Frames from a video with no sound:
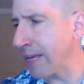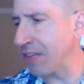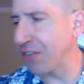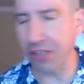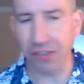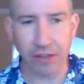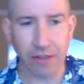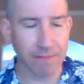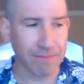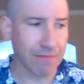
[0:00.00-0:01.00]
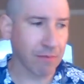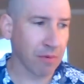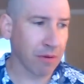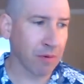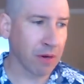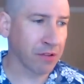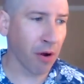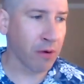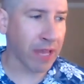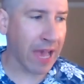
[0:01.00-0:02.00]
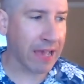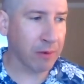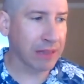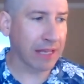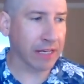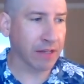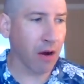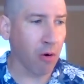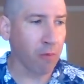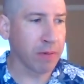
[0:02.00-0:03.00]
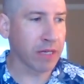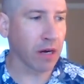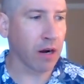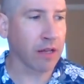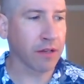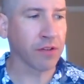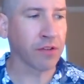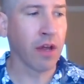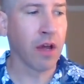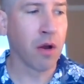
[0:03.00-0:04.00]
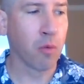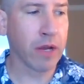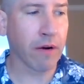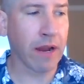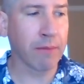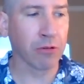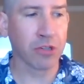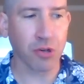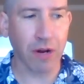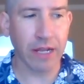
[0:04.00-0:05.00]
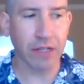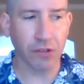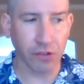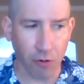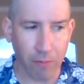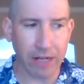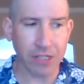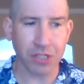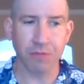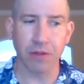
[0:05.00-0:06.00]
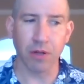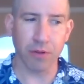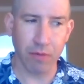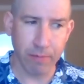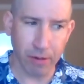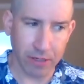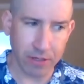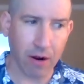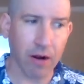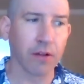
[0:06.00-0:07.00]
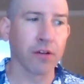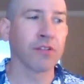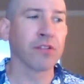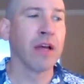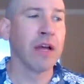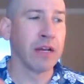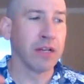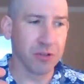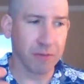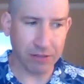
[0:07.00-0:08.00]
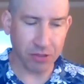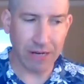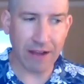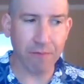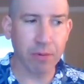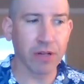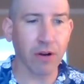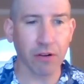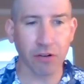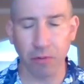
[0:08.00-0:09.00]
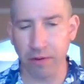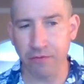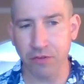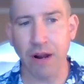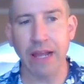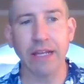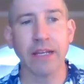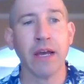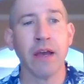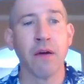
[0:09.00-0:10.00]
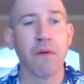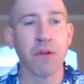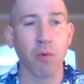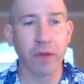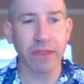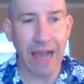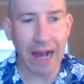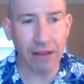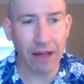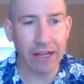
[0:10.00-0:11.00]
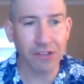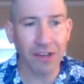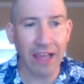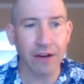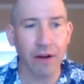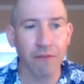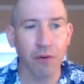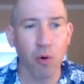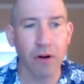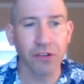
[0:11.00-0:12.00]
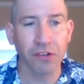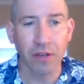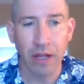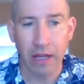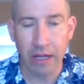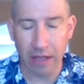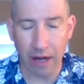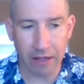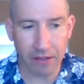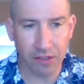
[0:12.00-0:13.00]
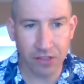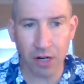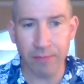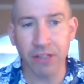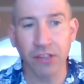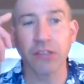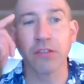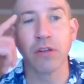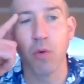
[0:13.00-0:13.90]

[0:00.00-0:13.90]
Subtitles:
it's okay. We let it go because we are able to trade so much. We loan $3 billion, do about $2.5 billion worth of trade, with the Allies. And of course, the Germans